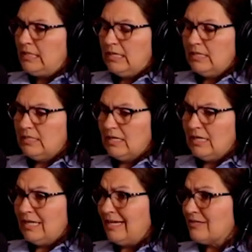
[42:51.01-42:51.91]
I said, can
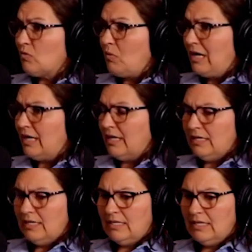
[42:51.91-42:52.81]
I ask why?
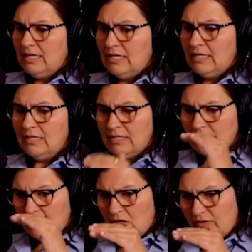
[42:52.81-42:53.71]
And he
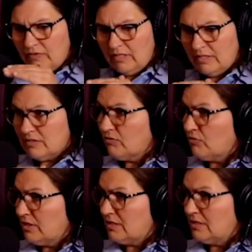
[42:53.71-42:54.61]
listed off a list of
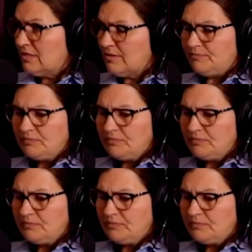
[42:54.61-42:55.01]
reasons.